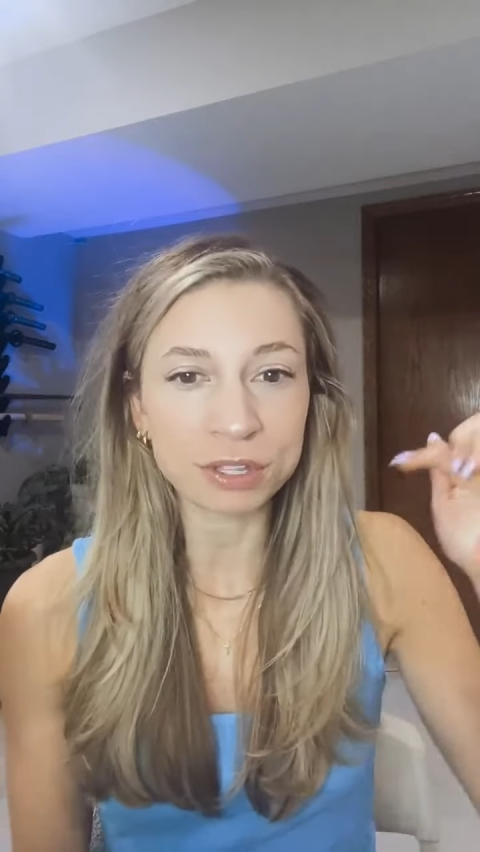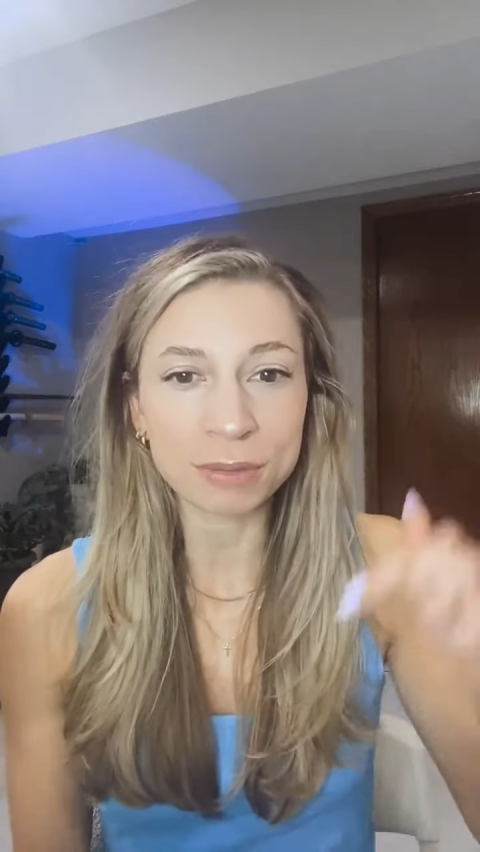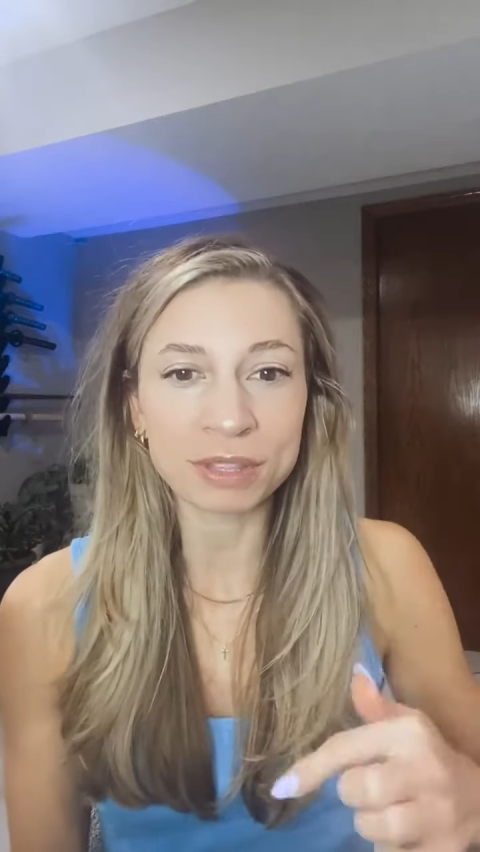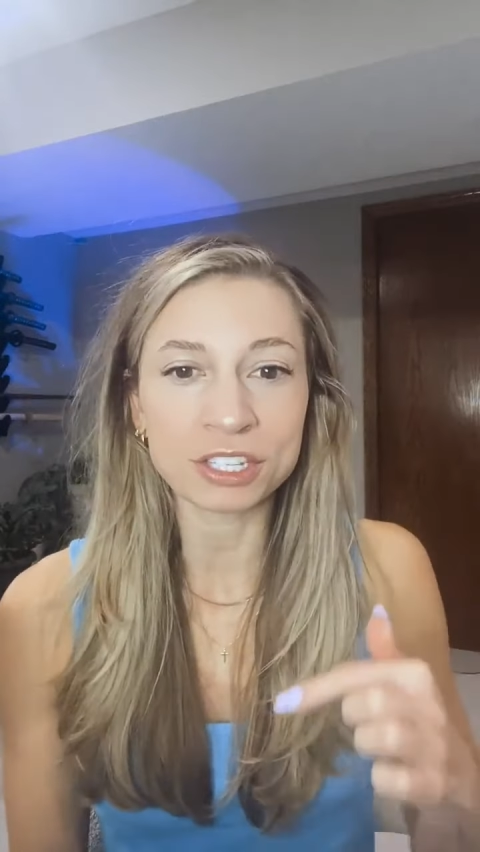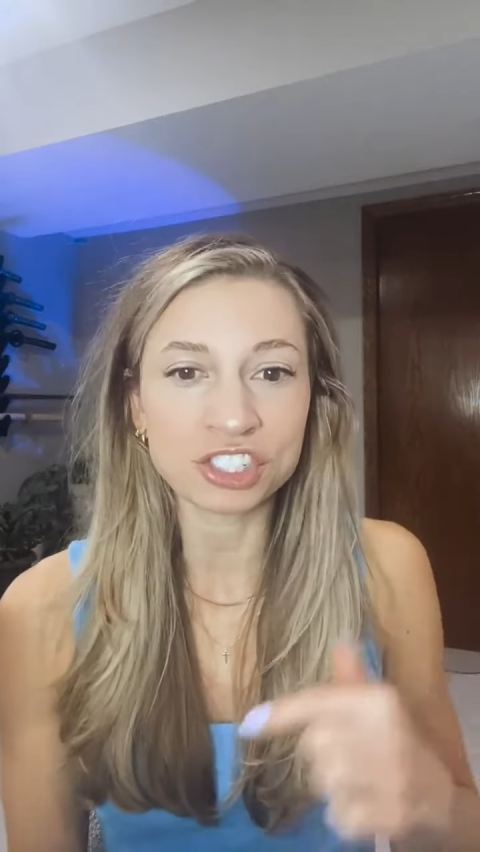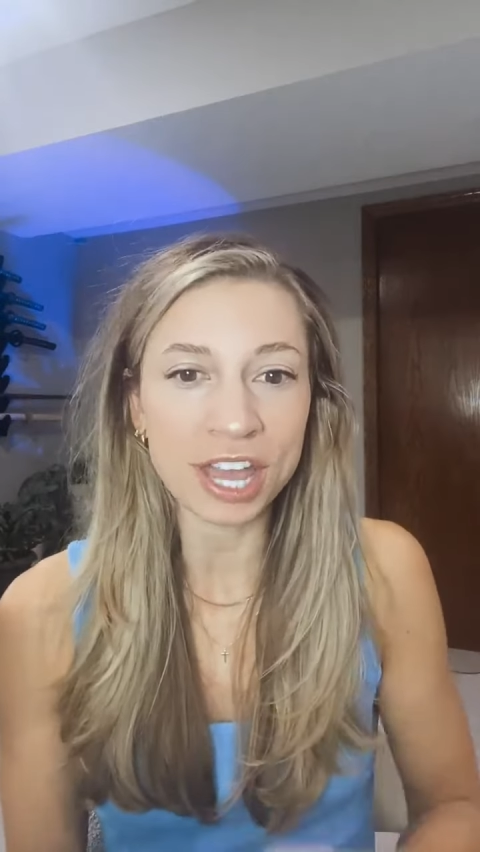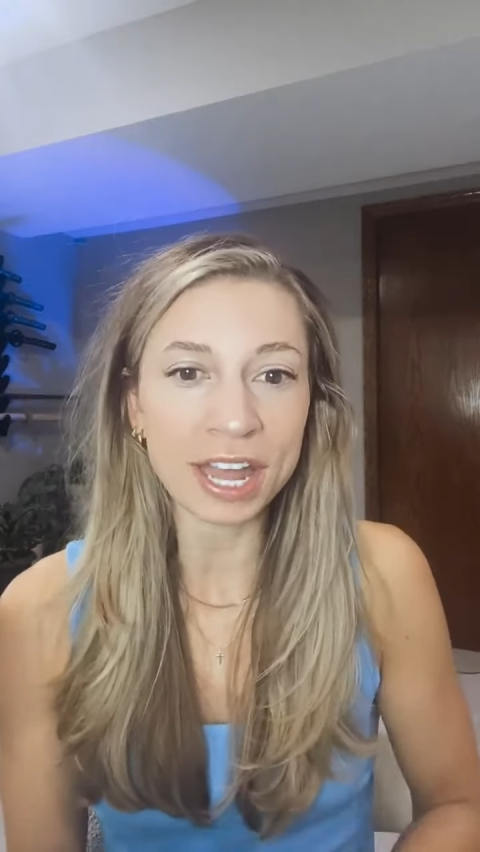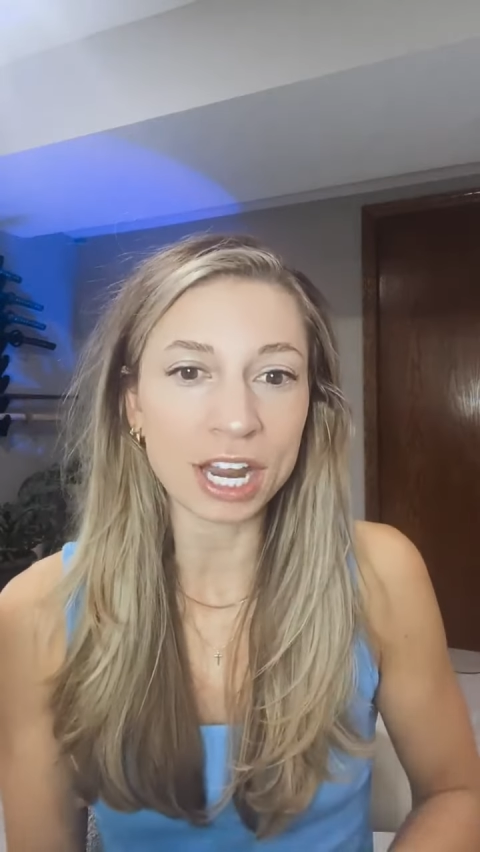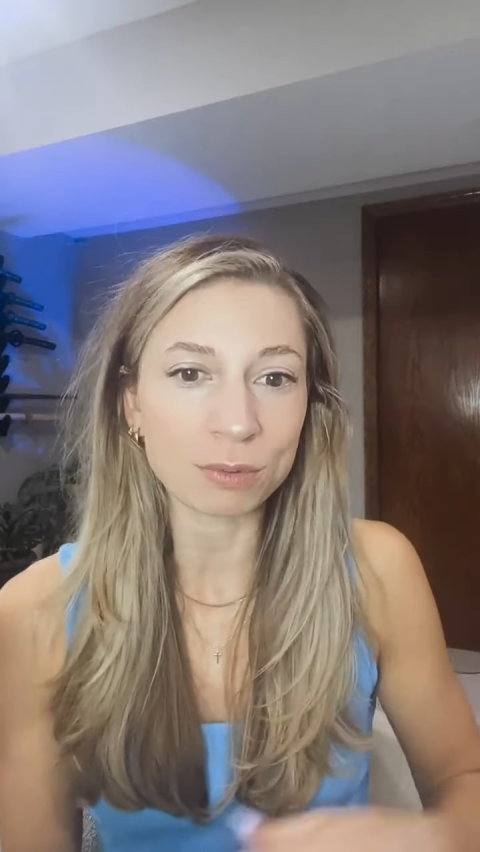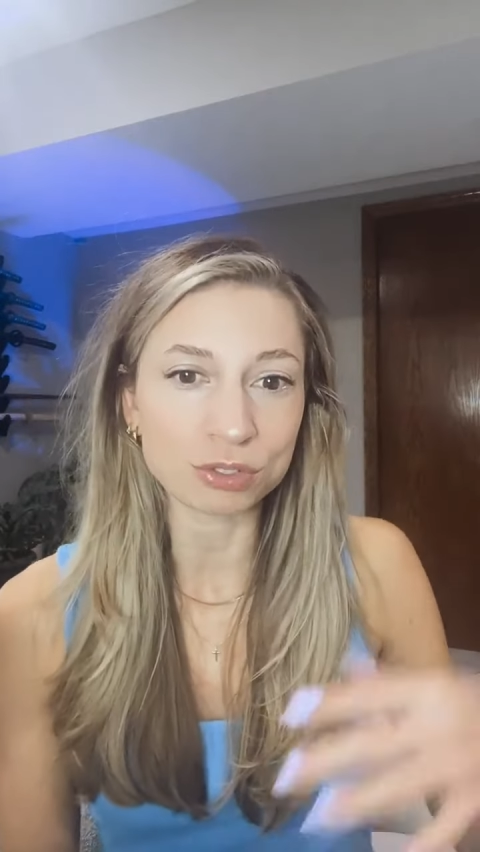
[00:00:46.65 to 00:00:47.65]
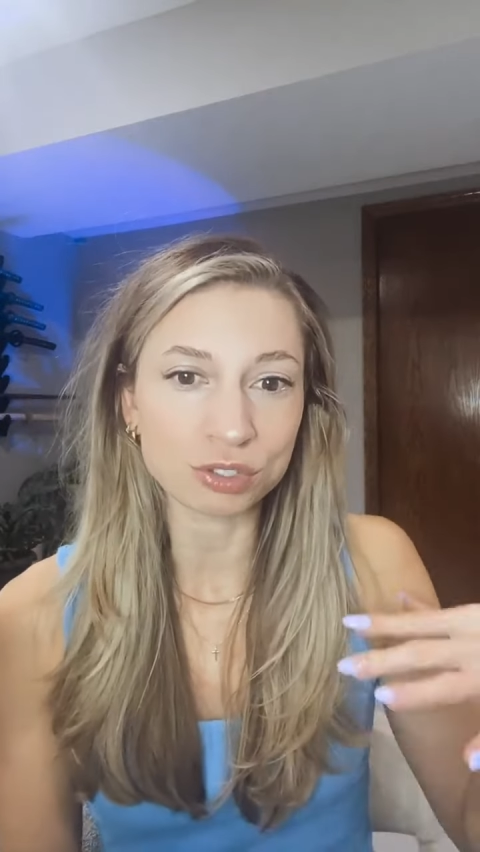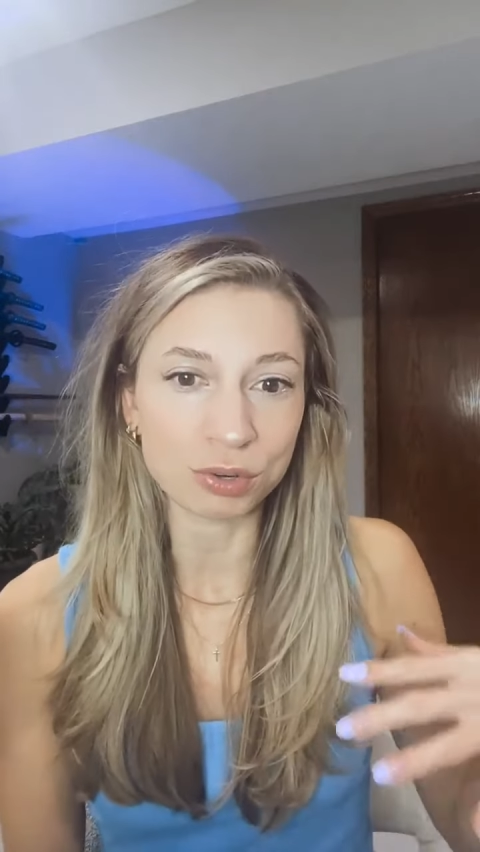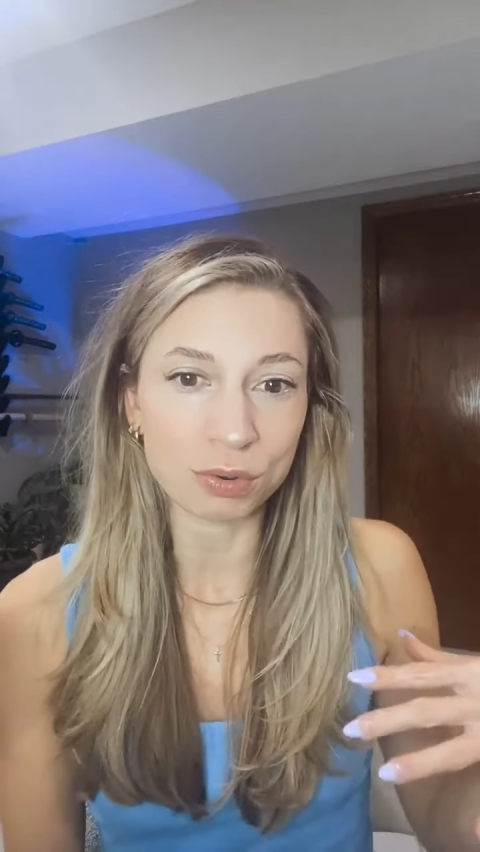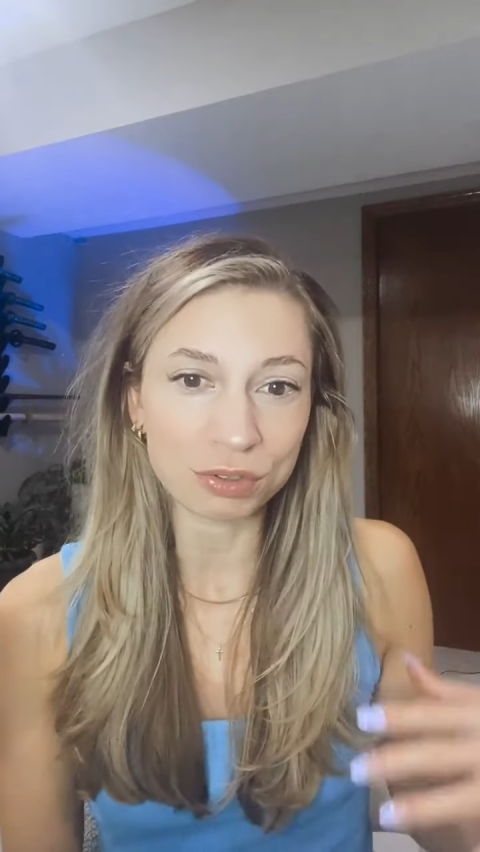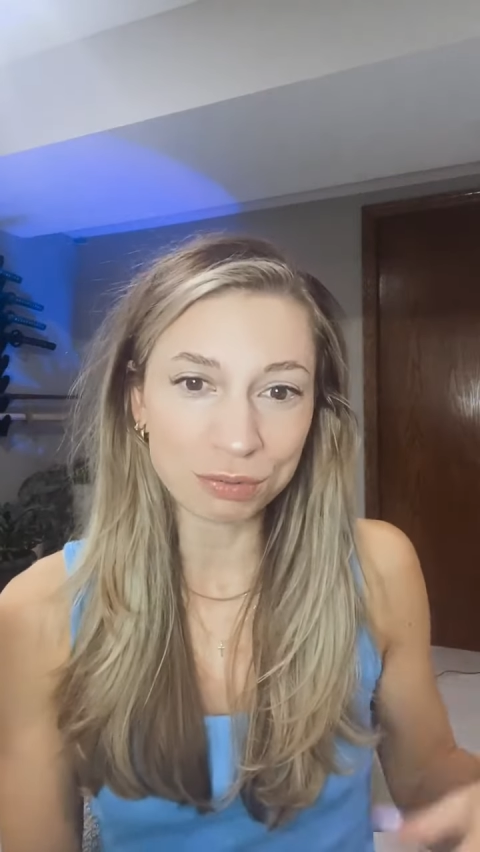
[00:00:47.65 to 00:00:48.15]
put them in the chat. I will
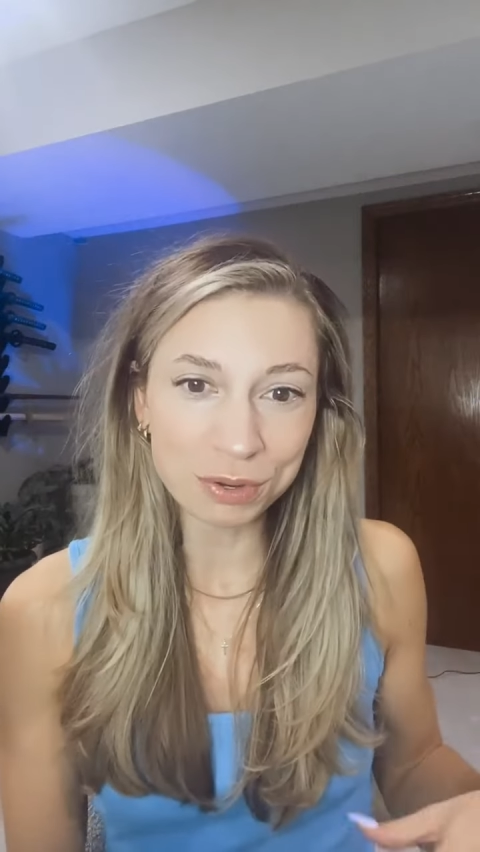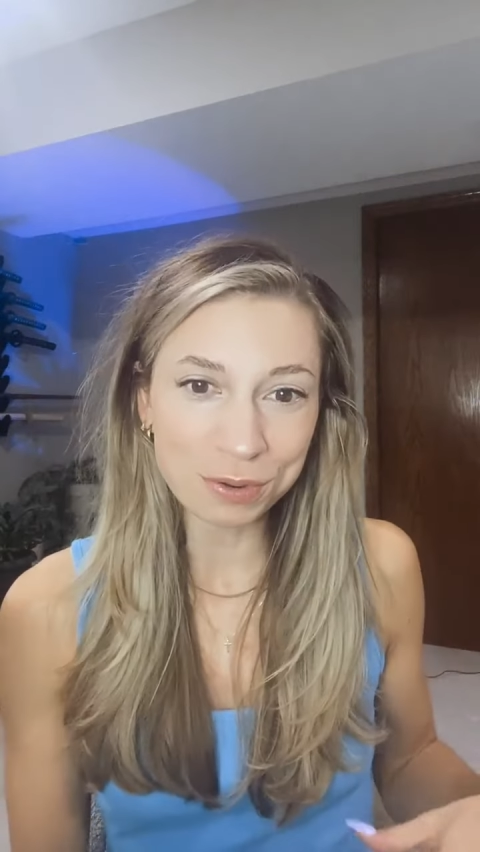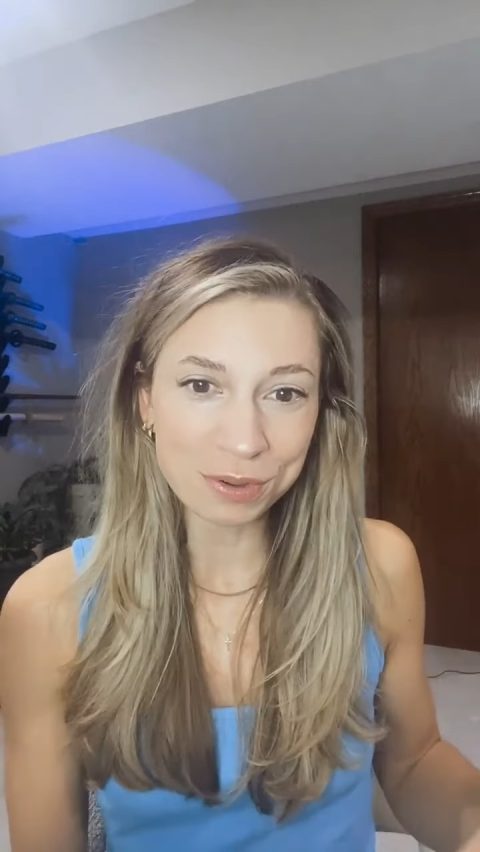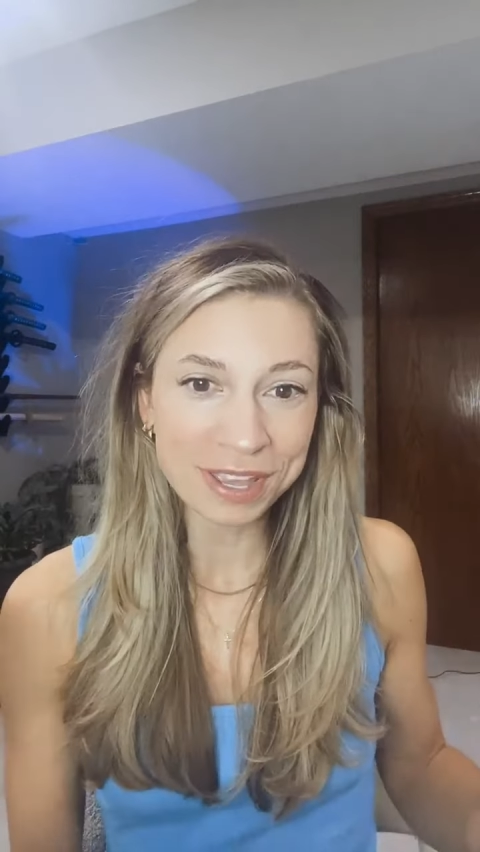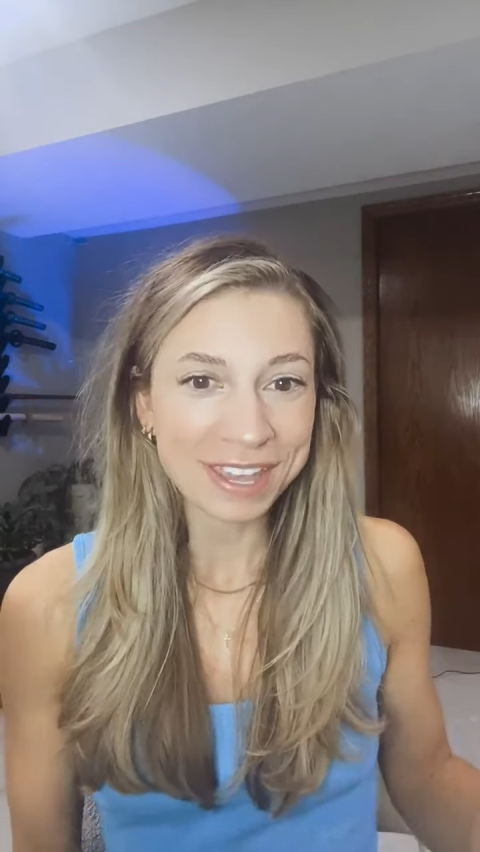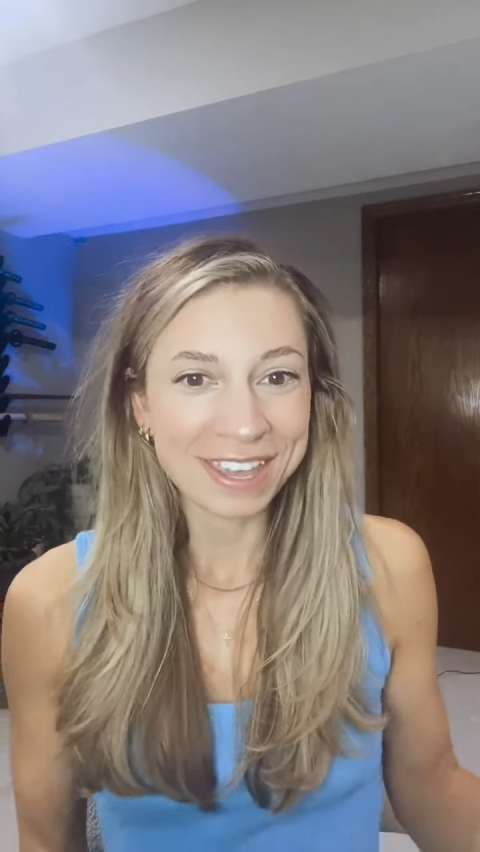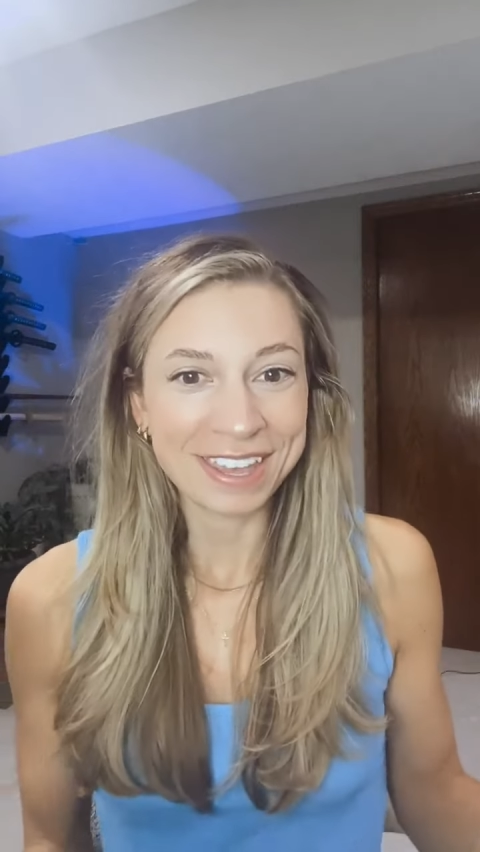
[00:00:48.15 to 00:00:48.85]
scroll through.